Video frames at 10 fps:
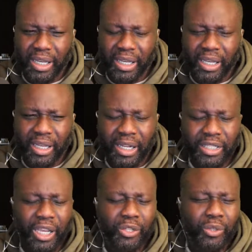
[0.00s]
and that's how
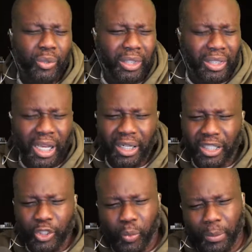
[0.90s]
you know that a lot of
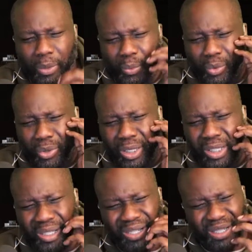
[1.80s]
these women were either
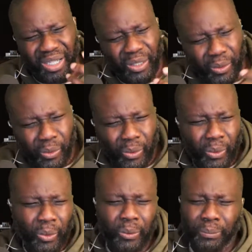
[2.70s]

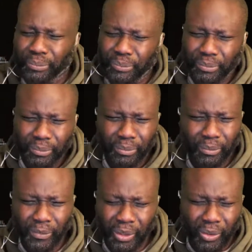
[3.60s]
single
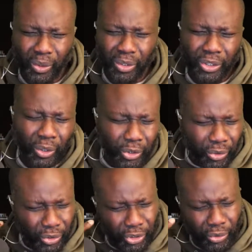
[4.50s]
or, you know, you,
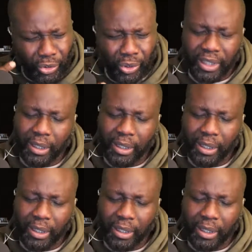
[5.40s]
you, you look at their